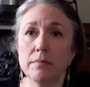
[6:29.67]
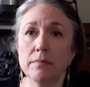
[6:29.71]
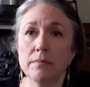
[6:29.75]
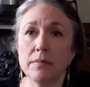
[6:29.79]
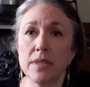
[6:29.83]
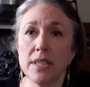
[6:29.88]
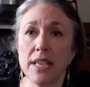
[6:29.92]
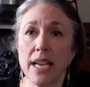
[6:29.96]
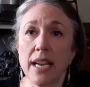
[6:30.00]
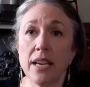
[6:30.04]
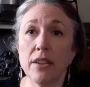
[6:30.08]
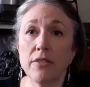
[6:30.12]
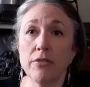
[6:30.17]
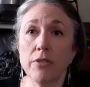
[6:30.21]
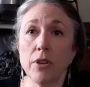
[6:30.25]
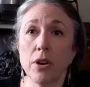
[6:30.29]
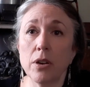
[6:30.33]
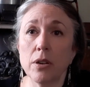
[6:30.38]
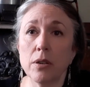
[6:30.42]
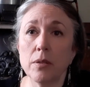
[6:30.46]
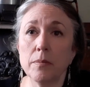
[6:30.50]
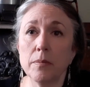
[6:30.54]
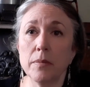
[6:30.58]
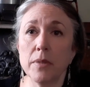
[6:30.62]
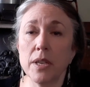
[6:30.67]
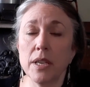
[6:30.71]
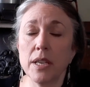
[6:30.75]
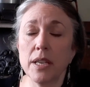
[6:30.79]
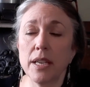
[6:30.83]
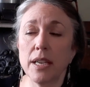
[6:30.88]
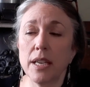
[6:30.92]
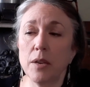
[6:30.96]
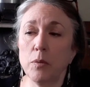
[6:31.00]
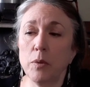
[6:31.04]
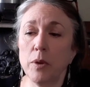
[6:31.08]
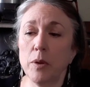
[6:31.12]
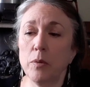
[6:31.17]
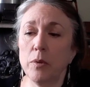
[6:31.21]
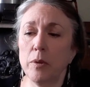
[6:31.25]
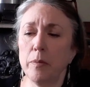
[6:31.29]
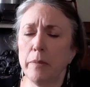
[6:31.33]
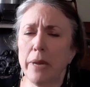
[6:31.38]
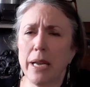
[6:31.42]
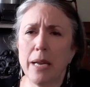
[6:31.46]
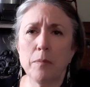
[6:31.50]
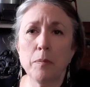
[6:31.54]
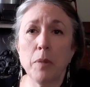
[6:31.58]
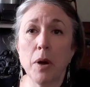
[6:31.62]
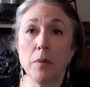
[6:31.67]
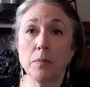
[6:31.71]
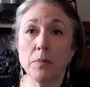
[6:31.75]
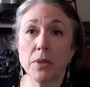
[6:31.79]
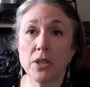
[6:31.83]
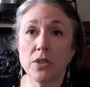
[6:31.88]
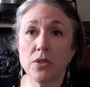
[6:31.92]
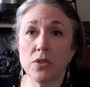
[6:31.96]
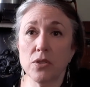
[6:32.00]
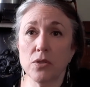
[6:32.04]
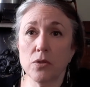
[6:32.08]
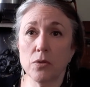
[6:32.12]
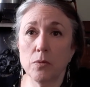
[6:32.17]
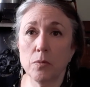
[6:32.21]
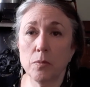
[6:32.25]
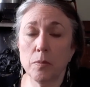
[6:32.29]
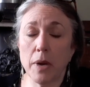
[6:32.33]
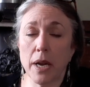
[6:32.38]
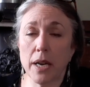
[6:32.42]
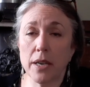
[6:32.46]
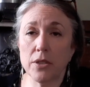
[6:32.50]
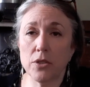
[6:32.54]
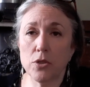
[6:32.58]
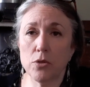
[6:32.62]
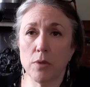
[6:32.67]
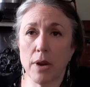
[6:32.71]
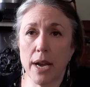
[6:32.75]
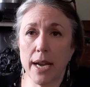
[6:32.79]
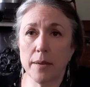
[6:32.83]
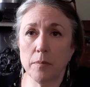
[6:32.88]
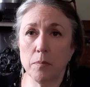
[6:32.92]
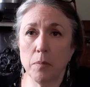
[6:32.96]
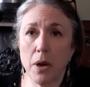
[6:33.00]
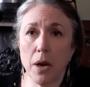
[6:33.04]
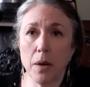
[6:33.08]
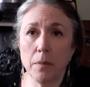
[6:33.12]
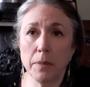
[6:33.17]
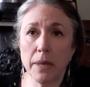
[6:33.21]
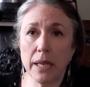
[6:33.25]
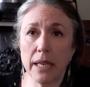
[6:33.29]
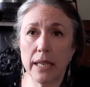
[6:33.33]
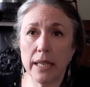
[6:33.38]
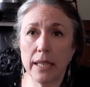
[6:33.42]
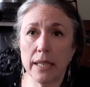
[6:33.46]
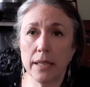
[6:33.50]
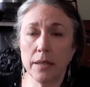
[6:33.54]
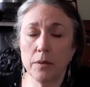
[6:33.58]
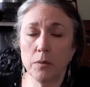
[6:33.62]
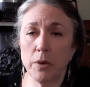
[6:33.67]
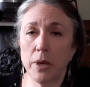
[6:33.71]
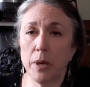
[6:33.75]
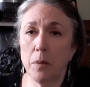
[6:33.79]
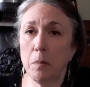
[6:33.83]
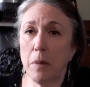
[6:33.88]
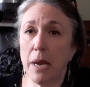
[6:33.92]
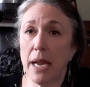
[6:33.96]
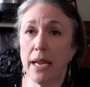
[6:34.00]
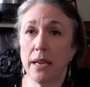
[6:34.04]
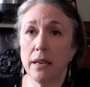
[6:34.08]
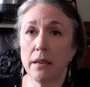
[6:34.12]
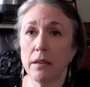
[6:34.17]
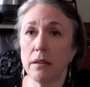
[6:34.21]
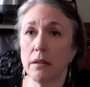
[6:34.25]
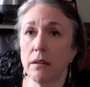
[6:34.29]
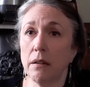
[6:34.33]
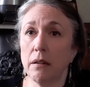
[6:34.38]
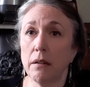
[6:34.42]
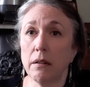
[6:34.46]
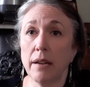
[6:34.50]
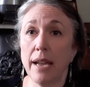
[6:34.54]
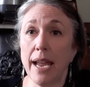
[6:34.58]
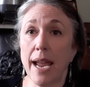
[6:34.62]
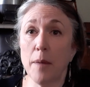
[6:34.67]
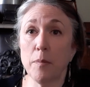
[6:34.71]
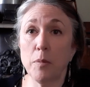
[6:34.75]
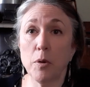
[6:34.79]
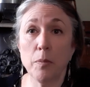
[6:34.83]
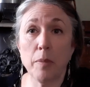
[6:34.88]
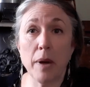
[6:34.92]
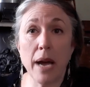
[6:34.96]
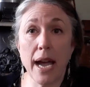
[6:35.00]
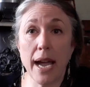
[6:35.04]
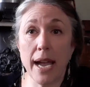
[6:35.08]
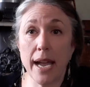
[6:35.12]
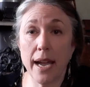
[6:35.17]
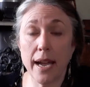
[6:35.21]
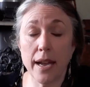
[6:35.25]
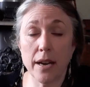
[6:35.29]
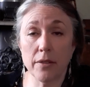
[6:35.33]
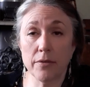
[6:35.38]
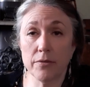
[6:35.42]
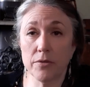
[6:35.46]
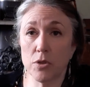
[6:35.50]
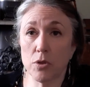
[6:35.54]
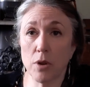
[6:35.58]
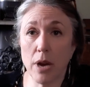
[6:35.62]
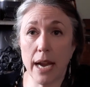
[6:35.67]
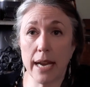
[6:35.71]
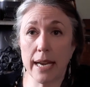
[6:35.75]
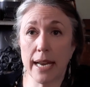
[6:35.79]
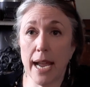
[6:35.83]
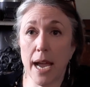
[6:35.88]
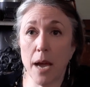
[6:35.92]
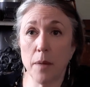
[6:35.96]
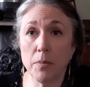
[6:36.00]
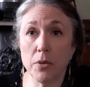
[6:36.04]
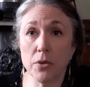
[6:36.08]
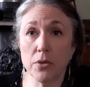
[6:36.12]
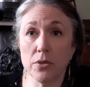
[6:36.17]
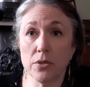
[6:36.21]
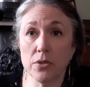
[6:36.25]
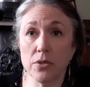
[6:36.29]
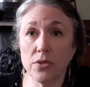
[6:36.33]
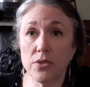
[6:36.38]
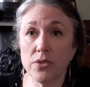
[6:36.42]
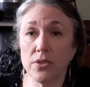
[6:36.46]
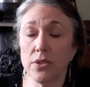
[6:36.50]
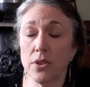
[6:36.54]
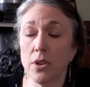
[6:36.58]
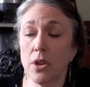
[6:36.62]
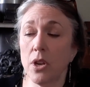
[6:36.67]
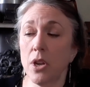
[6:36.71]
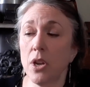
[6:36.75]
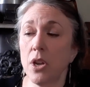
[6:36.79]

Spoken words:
Daggett farm, and we would make pumpkin soup out of dried pumpkin. We'd make apple pie out of dried apples.